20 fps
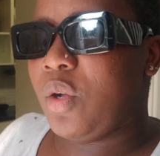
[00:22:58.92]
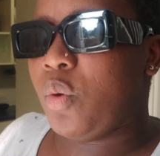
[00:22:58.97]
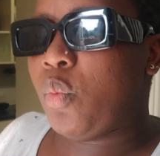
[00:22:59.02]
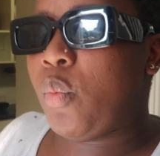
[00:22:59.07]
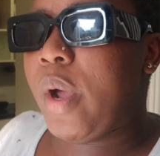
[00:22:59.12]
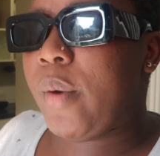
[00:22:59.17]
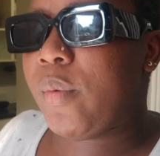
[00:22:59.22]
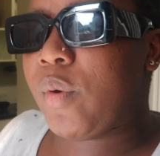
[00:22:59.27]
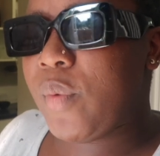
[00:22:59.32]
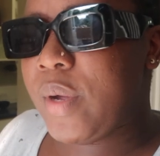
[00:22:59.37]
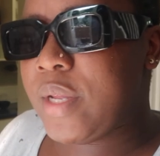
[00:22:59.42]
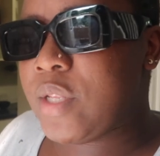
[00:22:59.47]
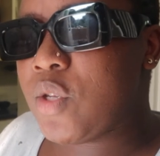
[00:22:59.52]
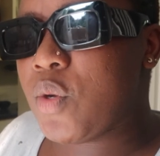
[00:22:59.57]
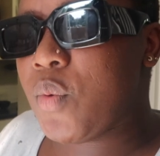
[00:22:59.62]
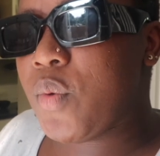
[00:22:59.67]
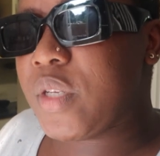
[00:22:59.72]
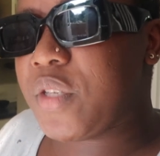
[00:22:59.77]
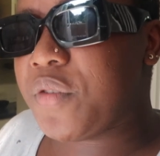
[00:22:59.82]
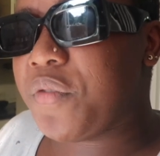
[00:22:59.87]
when we went
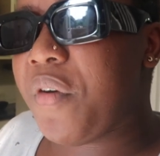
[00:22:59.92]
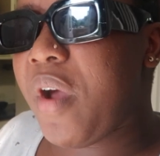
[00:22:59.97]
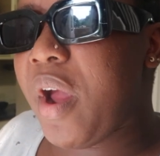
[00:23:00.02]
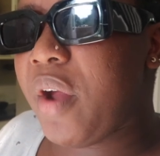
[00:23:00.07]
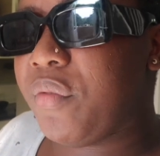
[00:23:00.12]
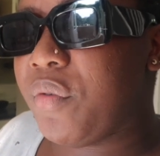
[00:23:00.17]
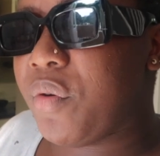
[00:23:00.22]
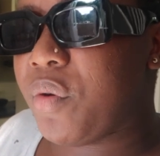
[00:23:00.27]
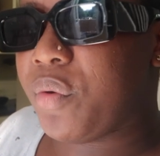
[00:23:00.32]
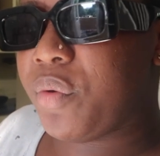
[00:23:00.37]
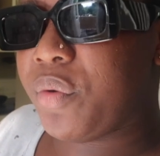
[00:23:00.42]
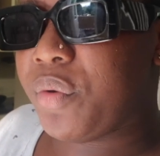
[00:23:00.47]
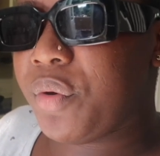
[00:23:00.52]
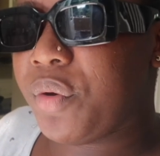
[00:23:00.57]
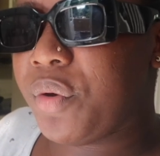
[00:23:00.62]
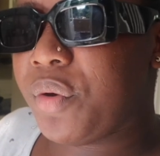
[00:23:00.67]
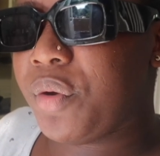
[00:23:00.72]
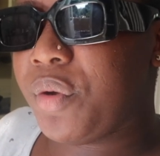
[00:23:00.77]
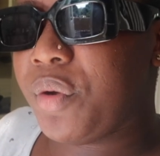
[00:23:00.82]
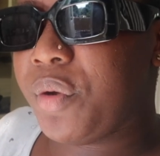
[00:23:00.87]
to was Faro.
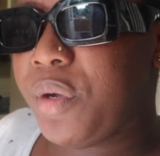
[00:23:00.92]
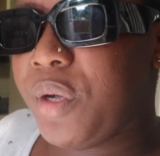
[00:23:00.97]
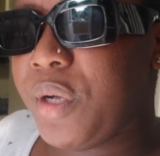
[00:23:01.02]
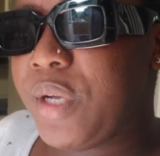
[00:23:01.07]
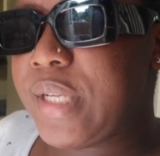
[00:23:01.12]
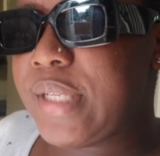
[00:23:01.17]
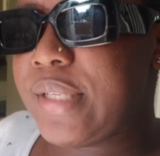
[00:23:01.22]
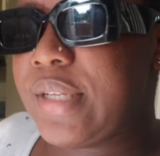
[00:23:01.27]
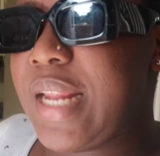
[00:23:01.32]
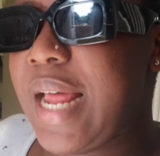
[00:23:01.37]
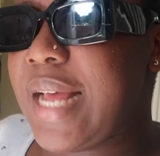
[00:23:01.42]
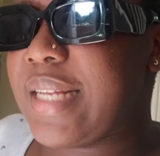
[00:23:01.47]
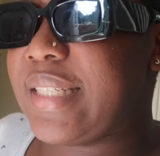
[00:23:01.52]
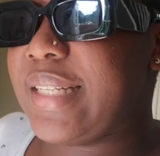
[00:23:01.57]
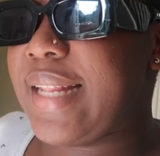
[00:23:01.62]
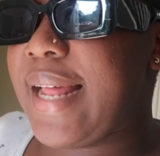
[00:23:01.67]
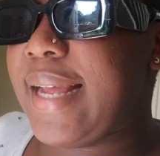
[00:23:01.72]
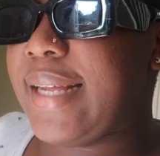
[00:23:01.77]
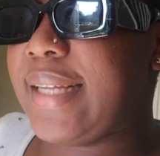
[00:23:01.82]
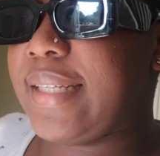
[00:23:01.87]
So that's
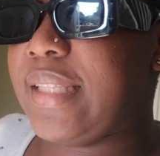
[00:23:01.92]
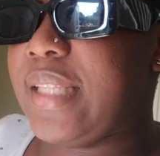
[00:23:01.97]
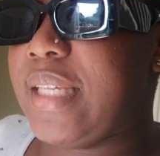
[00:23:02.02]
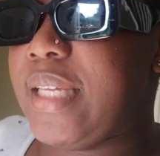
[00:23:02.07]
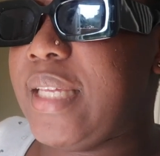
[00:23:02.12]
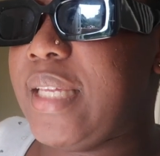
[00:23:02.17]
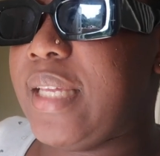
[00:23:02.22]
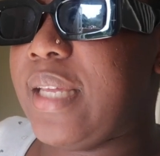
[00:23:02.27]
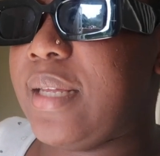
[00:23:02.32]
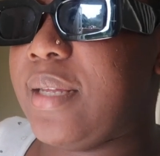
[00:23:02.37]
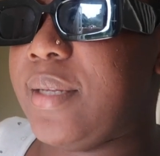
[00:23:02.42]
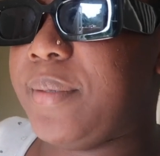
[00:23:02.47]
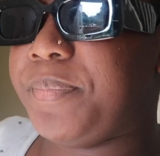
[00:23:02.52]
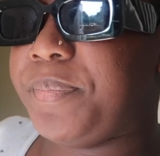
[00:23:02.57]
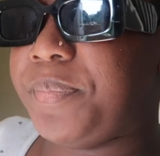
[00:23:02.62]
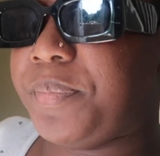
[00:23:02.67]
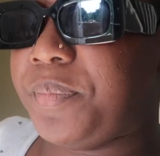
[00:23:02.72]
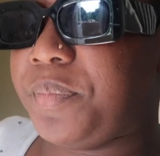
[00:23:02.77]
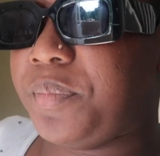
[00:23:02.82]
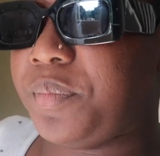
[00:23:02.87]
like the oh
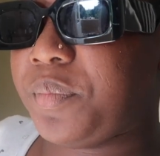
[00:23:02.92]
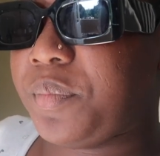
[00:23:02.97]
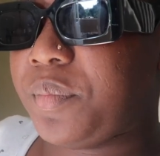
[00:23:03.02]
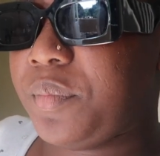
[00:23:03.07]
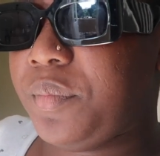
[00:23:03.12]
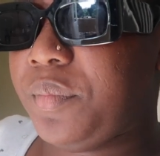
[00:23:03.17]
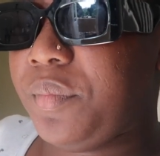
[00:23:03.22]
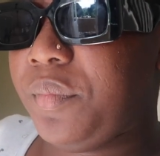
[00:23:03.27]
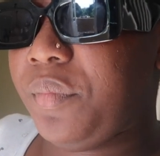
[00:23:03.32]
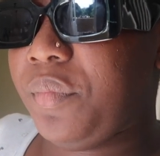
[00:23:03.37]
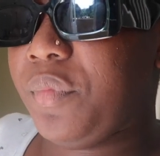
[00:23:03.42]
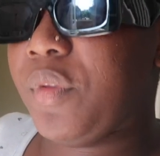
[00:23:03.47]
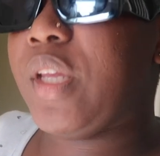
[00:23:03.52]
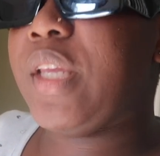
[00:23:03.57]
Portugal in Faro.